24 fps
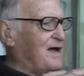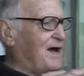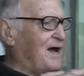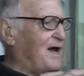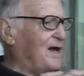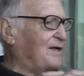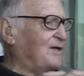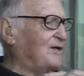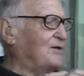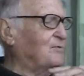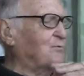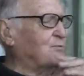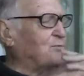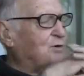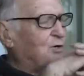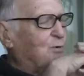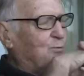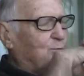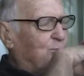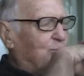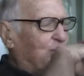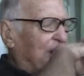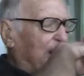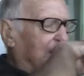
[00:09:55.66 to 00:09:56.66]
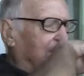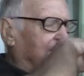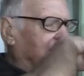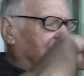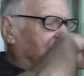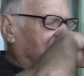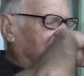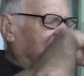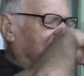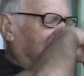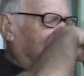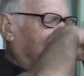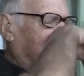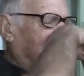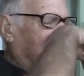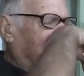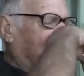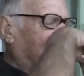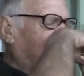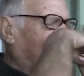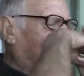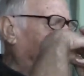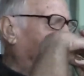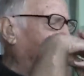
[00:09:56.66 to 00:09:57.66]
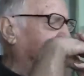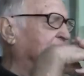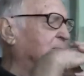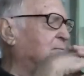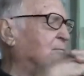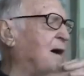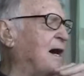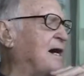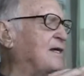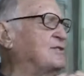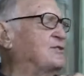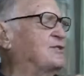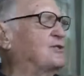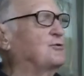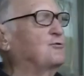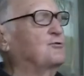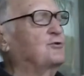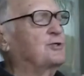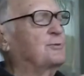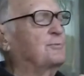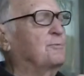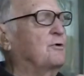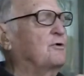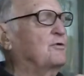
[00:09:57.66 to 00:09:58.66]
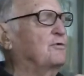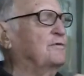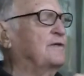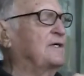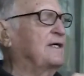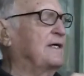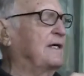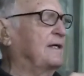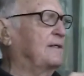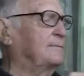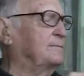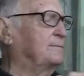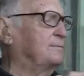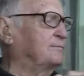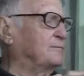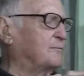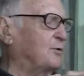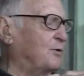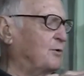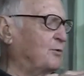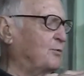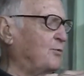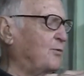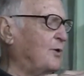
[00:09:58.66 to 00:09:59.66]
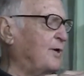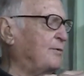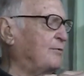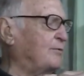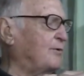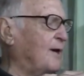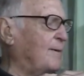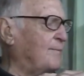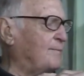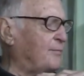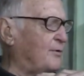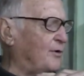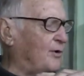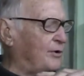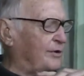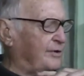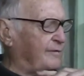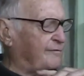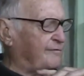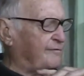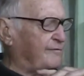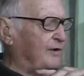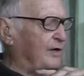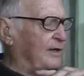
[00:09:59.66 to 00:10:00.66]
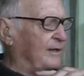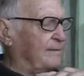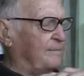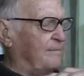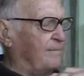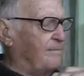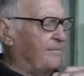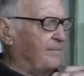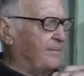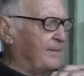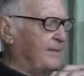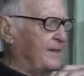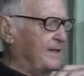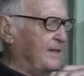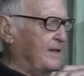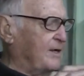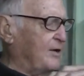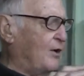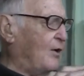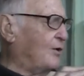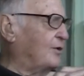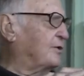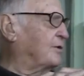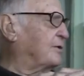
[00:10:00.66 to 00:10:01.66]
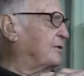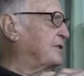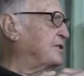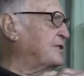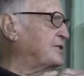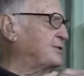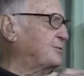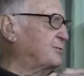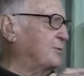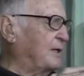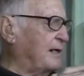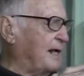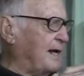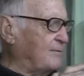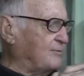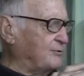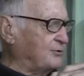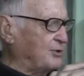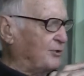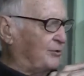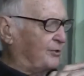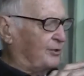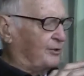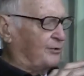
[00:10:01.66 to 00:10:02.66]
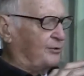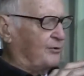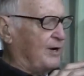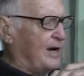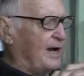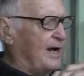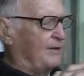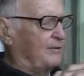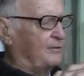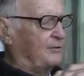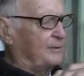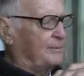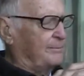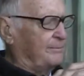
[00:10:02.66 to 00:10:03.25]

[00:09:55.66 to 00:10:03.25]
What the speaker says: we learned one thing. You see, when the monsoons moved in, when we were up on the front, this is when I was on the ground,